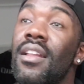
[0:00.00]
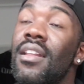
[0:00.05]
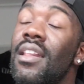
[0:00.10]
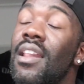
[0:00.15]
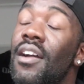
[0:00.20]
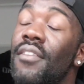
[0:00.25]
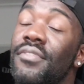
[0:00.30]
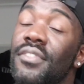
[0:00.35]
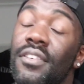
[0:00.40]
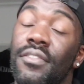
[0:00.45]

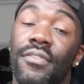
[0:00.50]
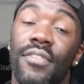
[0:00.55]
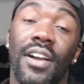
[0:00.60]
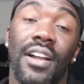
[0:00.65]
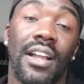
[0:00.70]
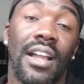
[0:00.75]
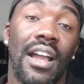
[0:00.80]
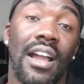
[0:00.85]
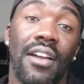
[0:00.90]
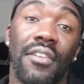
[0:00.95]
love the
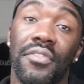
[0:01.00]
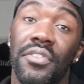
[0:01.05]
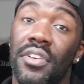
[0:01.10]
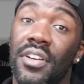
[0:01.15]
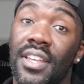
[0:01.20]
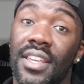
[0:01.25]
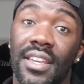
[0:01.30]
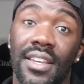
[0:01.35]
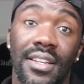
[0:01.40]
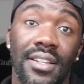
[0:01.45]
fuck out of
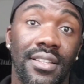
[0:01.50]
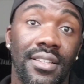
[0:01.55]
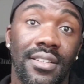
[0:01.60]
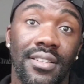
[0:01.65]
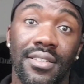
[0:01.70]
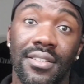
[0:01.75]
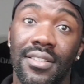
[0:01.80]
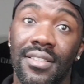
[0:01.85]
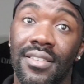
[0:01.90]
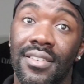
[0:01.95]
your
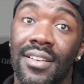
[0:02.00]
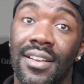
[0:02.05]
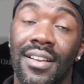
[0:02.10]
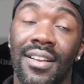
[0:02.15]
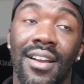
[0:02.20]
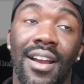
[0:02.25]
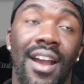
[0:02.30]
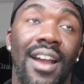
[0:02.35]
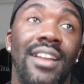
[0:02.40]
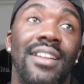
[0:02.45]
kids.
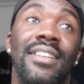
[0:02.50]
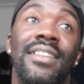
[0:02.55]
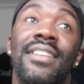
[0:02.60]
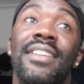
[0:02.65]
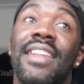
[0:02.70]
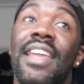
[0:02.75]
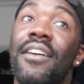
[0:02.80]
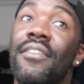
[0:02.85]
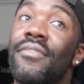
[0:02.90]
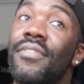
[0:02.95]

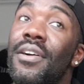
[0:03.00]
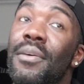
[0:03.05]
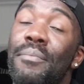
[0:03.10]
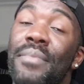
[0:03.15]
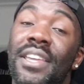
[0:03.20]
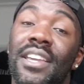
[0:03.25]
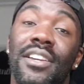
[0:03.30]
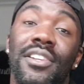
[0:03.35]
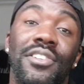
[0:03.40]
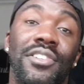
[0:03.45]
Never
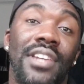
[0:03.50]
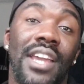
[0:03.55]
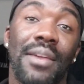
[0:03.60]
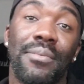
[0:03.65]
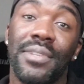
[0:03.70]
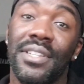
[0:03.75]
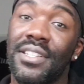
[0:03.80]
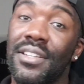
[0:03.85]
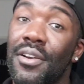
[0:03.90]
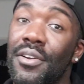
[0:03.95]
be
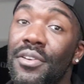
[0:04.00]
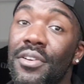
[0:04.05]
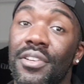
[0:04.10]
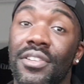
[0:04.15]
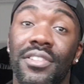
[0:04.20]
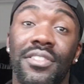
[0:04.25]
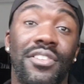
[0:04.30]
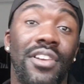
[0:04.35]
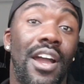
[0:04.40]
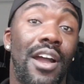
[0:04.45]
ashamed to tell
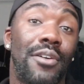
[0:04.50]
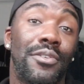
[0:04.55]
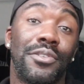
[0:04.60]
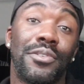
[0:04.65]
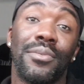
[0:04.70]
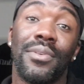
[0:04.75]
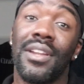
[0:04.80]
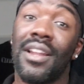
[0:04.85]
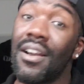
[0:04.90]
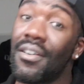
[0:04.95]
your
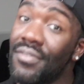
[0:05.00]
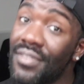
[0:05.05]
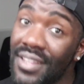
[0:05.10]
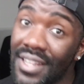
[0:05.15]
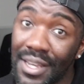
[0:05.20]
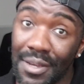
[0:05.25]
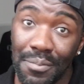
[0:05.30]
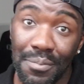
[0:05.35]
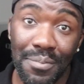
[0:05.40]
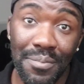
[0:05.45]
child you love
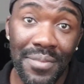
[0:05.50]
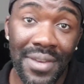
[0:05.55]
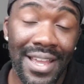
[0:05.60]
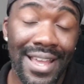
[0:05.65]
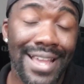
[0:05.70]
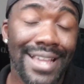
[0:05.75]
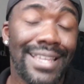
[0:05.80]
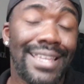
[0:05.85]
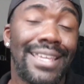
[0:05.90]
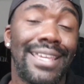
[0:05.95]
them.
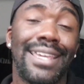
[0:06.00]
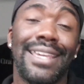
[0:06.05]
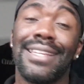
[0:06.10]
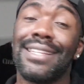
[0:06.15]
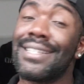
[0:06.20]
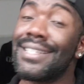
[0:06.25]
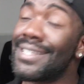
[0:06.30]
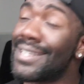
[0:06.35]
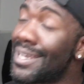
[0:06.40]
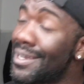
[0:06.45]

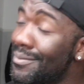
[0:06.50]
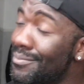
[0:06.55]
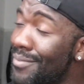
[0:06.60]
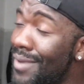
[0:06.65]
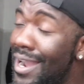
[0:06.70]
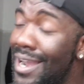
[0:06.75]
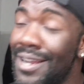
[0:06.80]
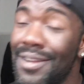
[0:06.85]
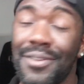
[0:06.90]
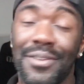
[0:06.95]
Kiss
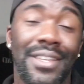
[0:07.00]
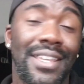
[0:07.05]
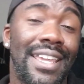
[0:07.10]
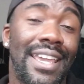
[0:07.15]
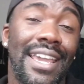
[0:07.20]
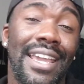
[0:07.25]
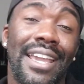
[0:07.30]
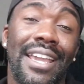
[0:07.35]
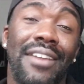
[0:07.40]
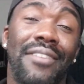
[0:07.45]
them. I don't
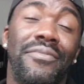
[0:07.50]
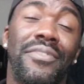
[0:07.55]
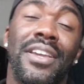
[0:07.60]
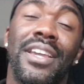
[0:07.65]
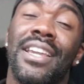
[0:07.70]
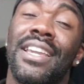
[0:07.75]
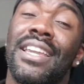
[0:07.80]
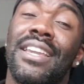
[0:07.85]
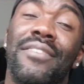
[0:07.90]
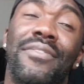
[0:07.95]
care
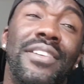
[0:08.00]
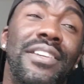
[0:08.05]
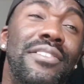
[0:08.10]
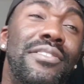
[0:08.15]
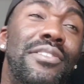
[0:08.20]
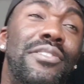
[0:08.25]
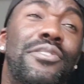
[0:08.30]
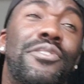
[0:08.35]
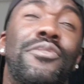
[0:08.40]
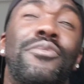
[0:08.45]
if
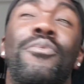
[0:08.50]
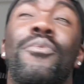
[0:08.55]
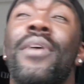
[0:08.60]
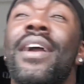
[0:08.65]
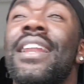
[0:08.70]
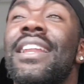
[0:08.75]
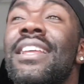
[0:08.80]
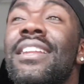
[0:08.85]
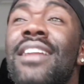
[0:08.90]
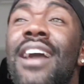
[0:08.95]
he's a
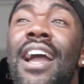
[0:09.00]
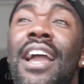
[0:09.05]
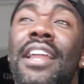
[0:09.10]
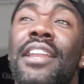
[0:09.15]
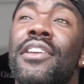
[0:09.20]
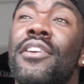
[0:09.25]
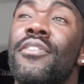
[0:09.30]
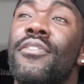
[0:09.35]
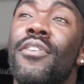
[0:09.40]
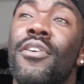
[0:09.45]

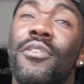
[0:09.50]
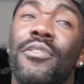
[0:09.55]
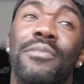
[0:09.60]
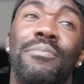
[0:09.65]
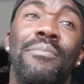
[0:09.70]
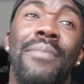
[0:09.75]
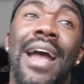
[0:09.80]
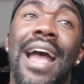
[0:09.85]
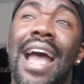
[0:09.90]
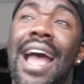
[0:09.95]

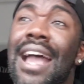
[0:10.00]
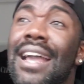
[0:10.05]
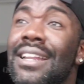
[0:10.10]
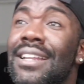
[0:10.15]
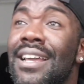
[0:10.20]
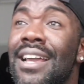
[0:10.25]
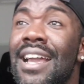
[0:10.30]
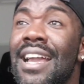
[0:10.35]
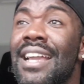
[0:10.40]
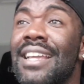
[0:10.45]
29-year-old
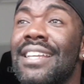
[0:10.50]
man,